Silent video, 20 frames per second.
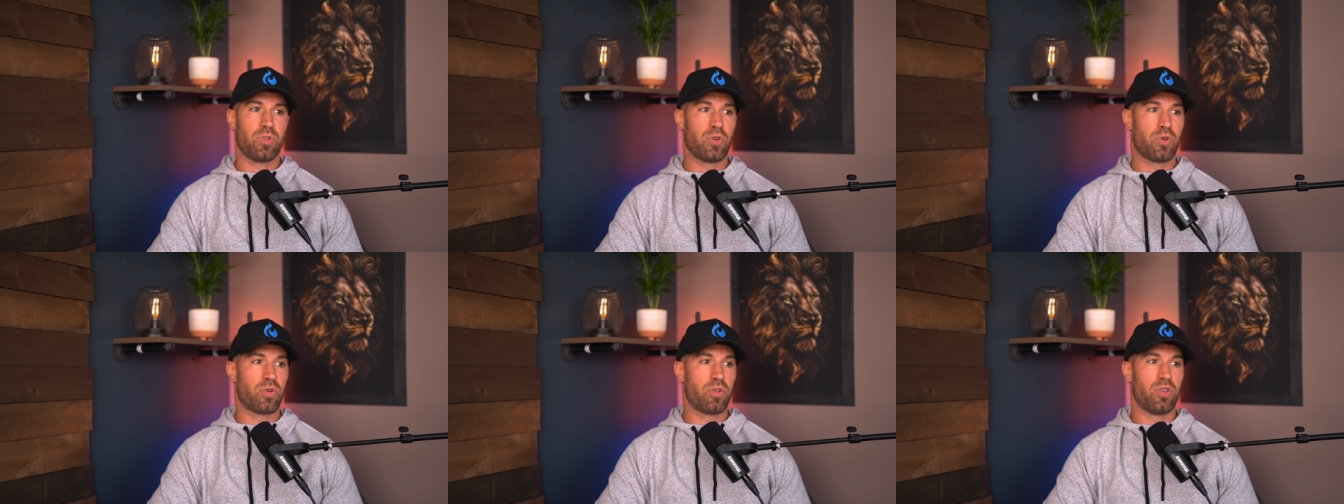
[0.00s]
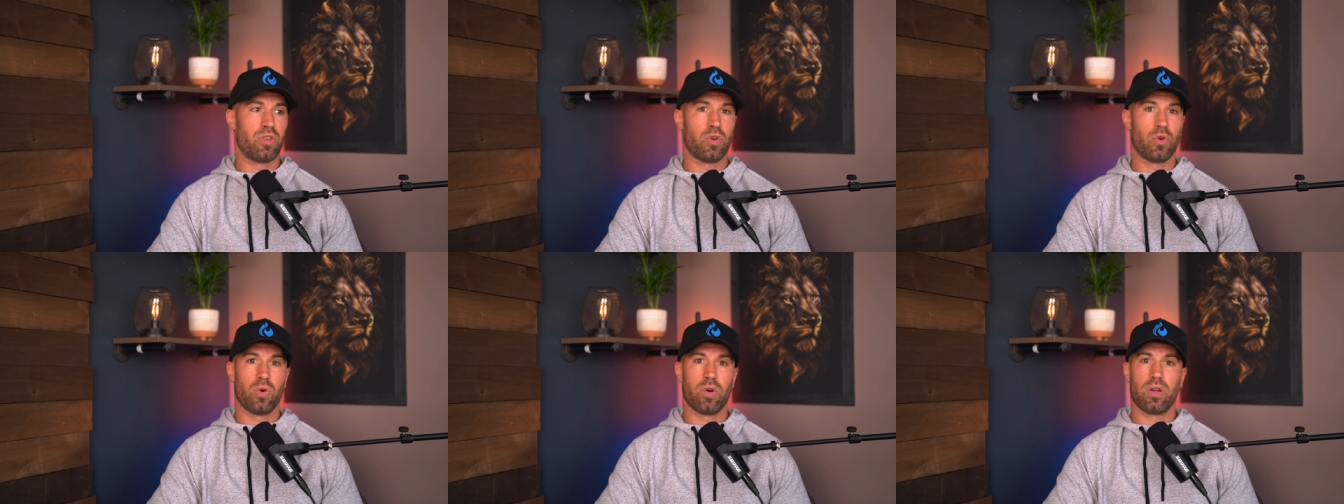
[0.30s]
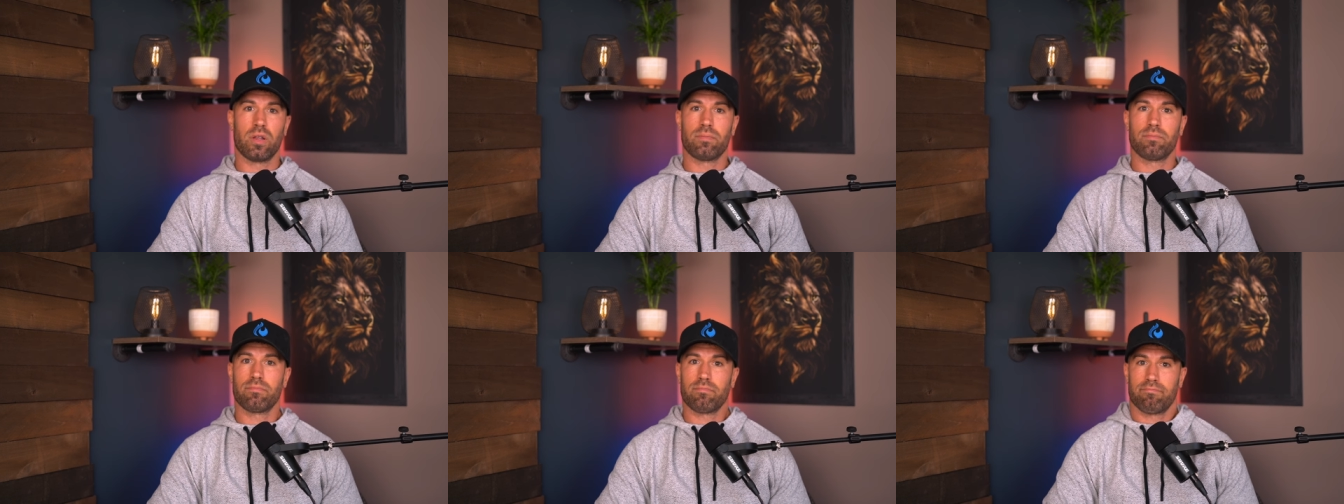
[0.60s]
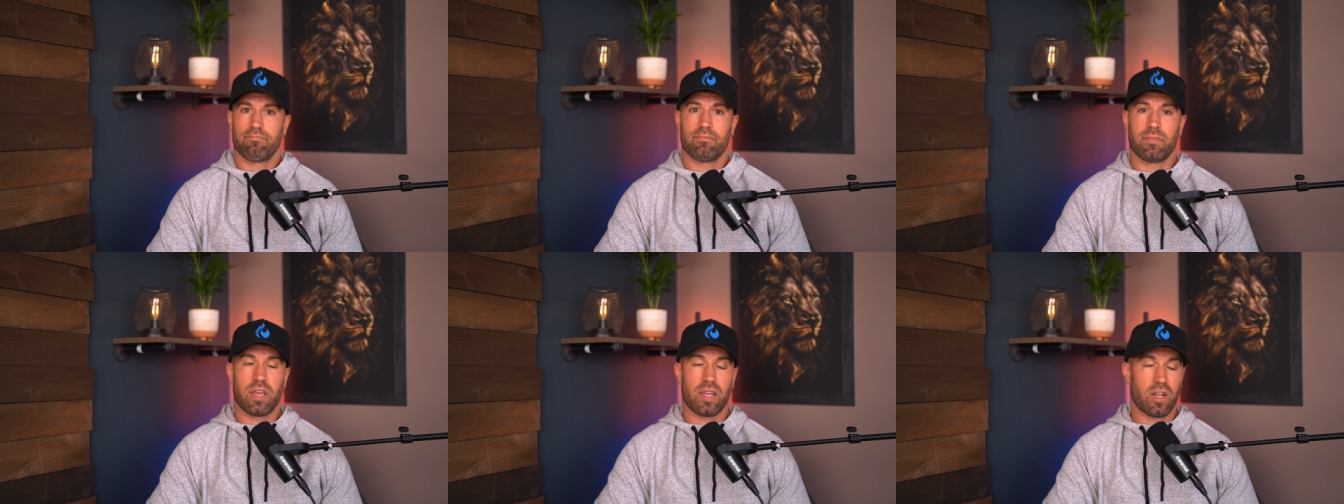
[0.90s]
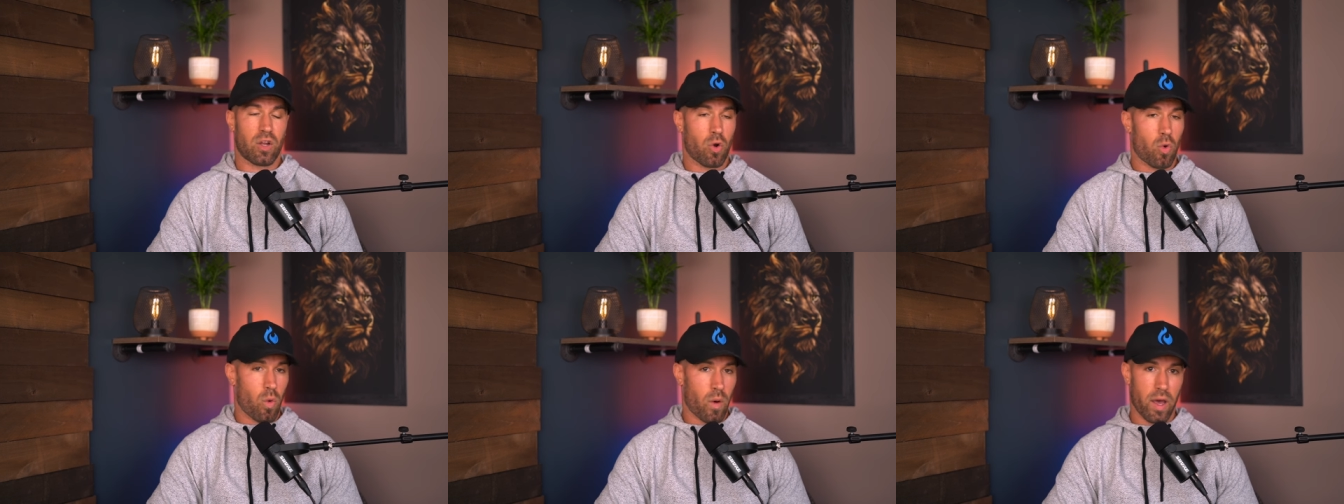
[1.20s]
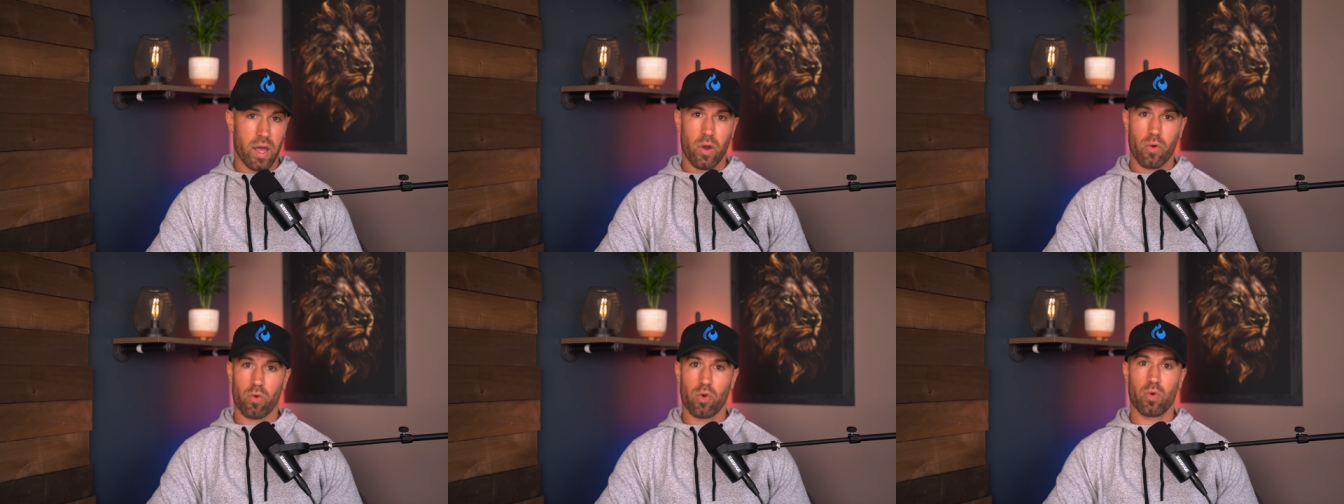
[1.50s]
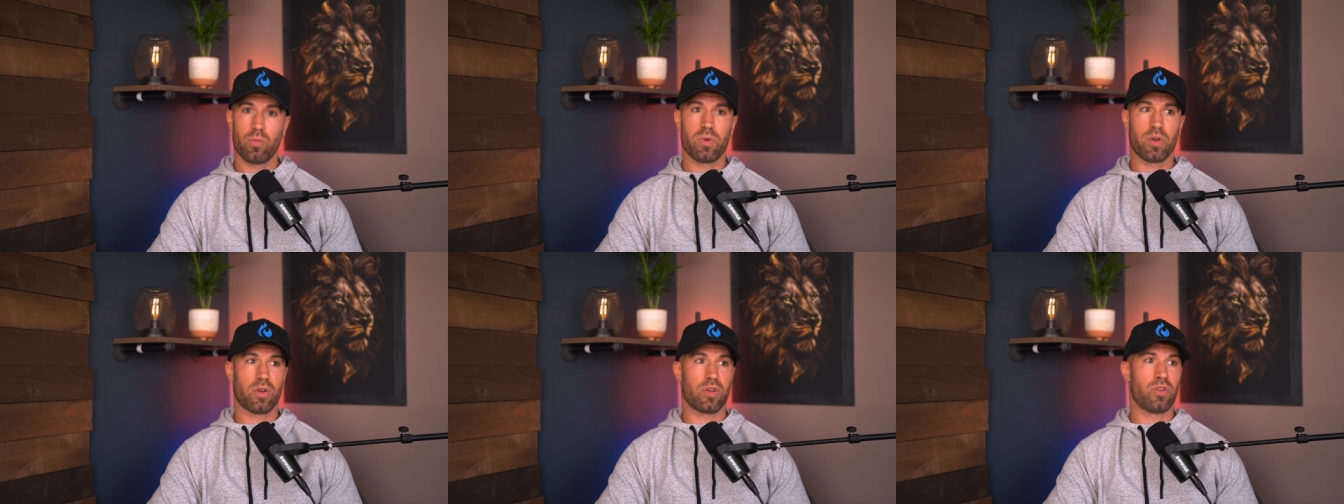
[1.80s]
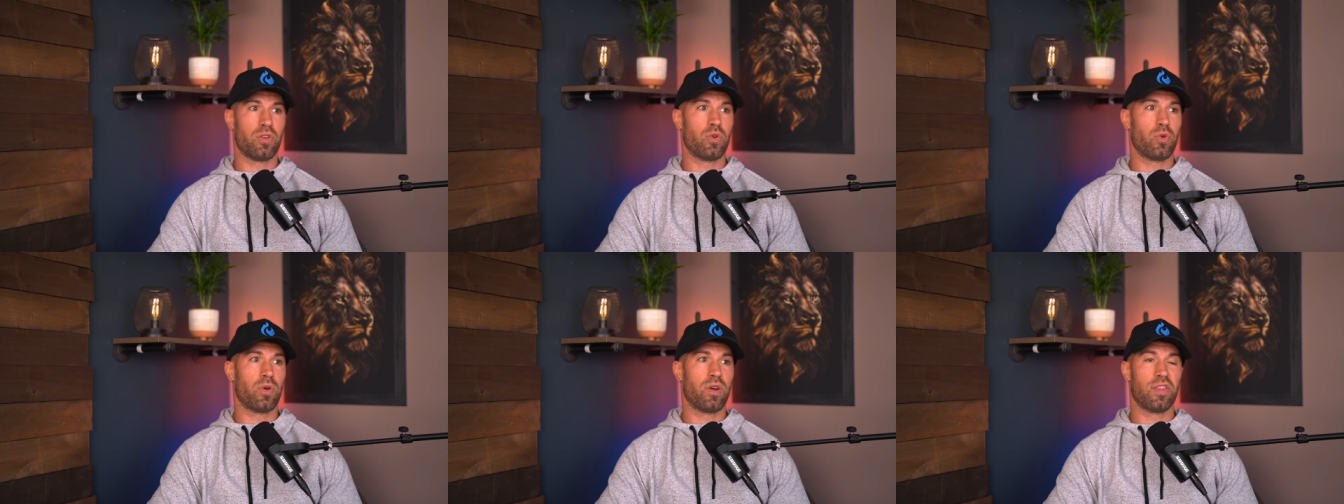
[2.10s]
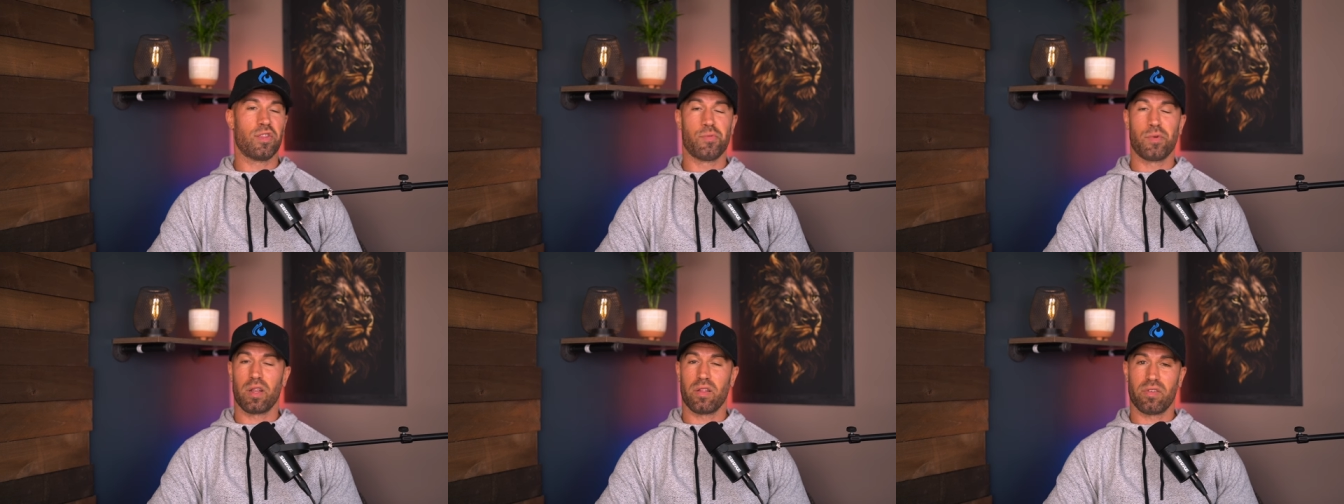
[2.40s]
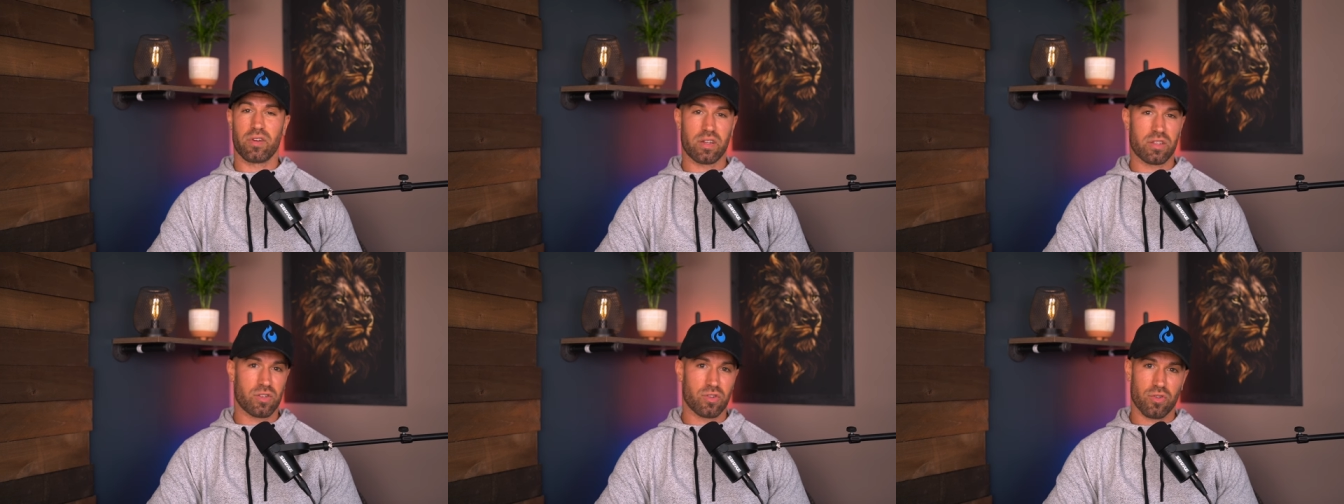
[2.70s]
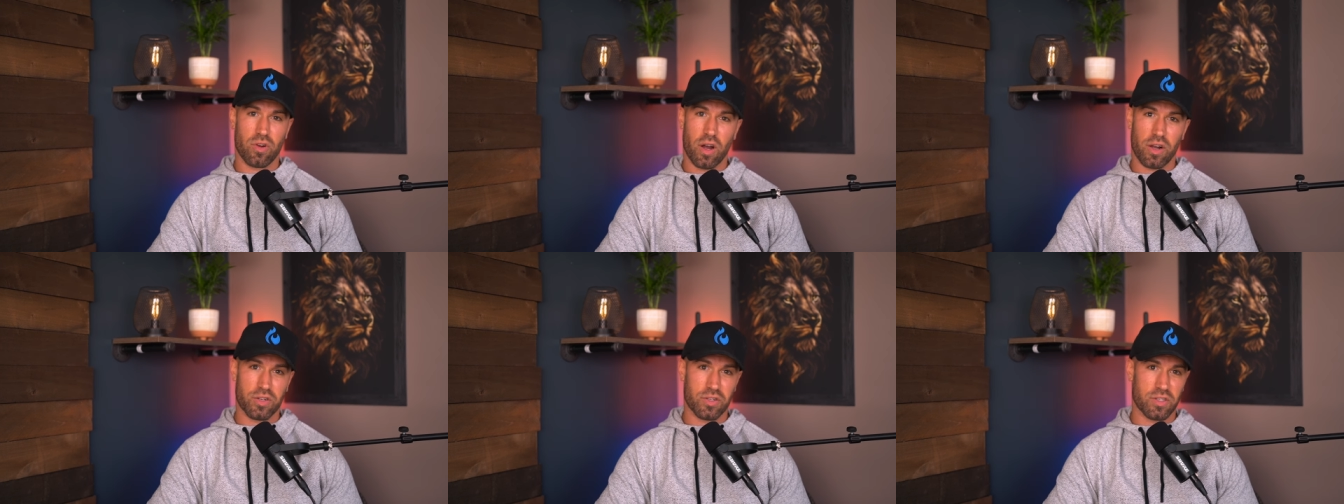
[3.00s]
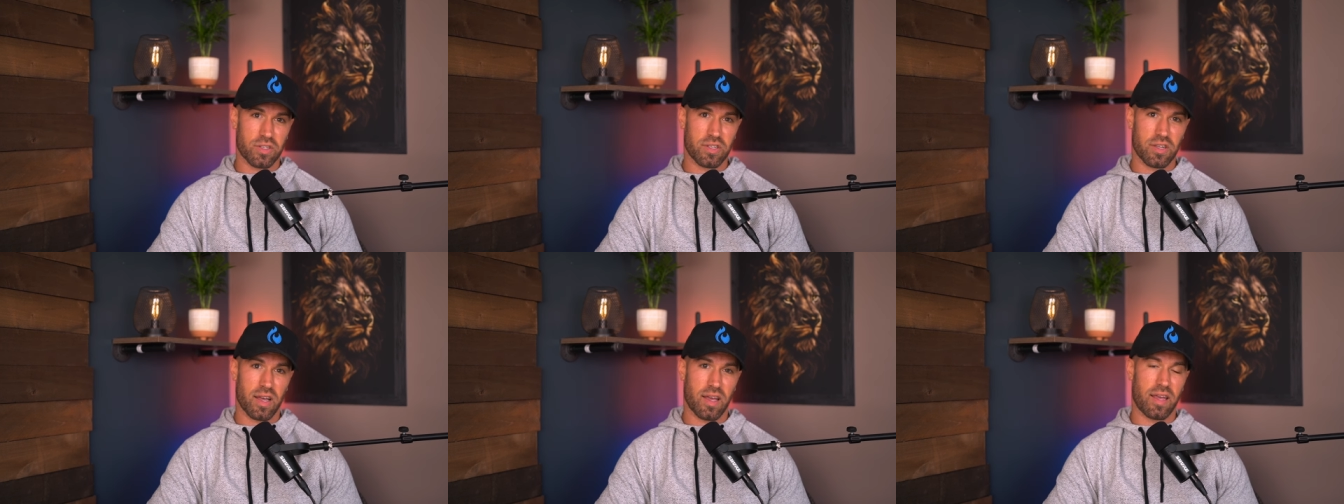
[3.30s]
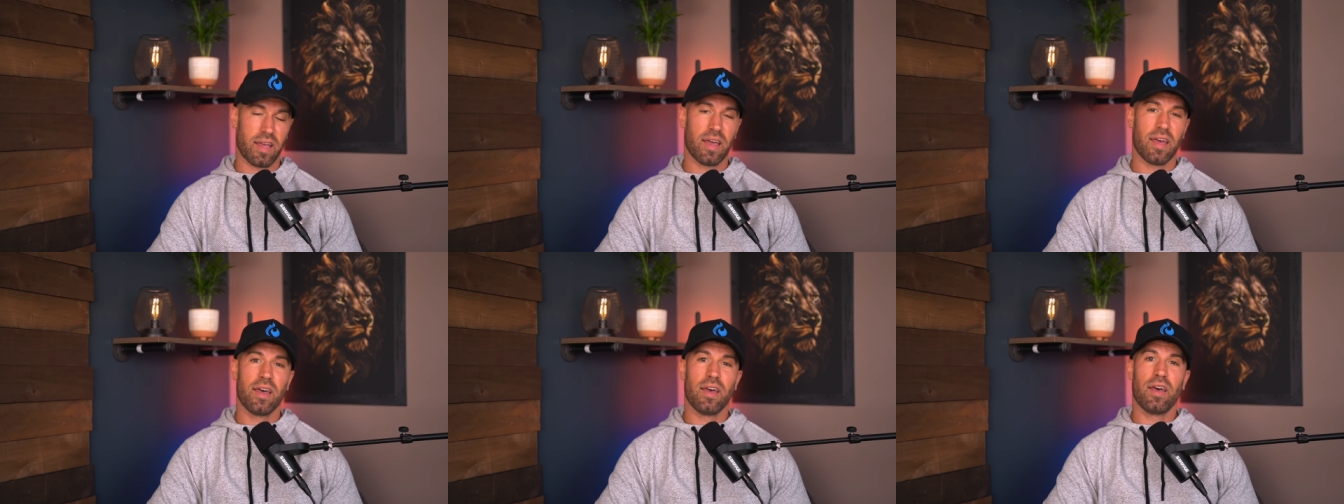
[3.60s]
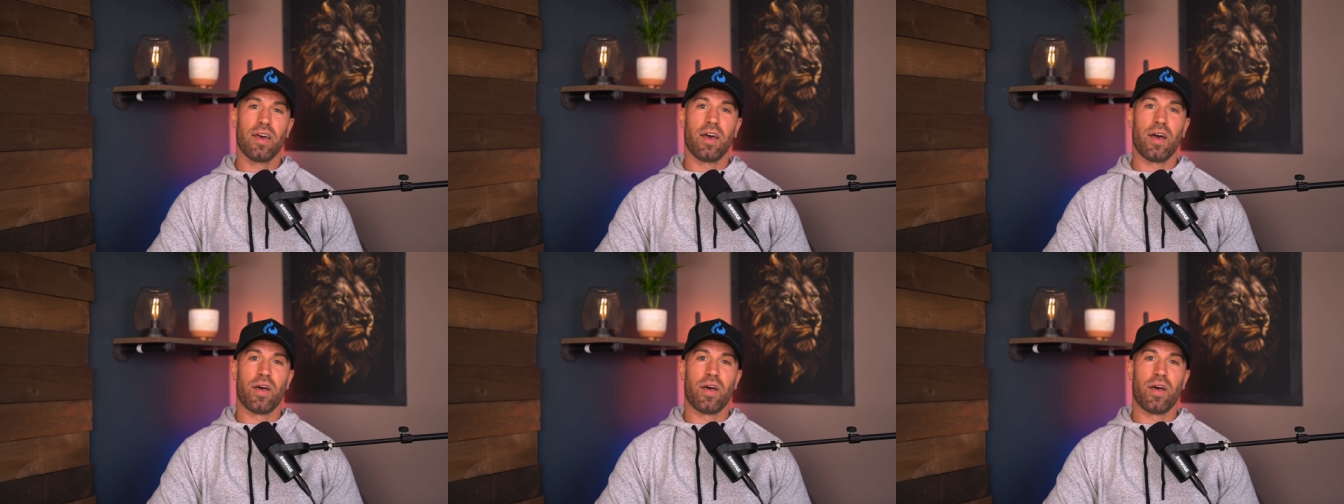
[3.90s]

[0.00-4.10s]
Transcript: you can do it in a quiet room, you can do it in the middle of a construction site.